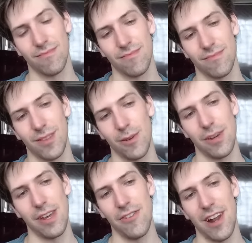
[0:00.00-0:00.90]
Do we
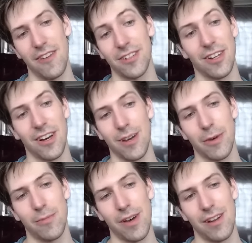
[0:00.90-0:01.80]
even have to talk
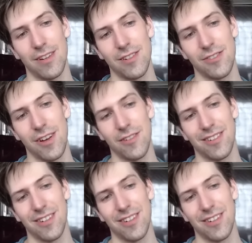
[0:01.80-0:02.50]
about Piloted Shudder?